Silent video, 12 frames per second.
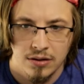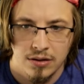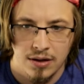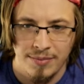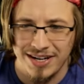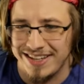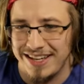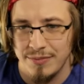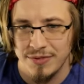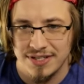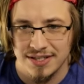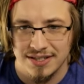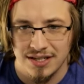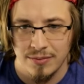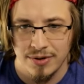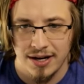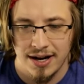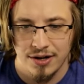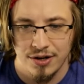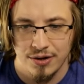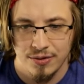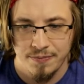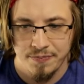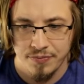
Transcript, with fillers: I'm gonna keep Mystic Summit, I don't know.